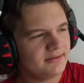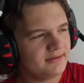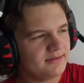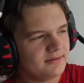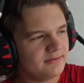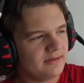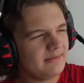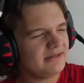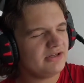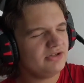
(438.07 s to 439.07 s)
I don't know.
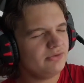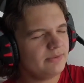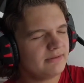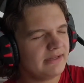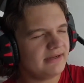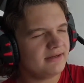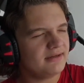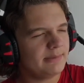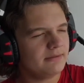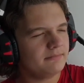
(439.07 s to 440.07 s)
I could do one like
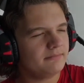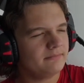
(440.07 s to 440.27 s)
about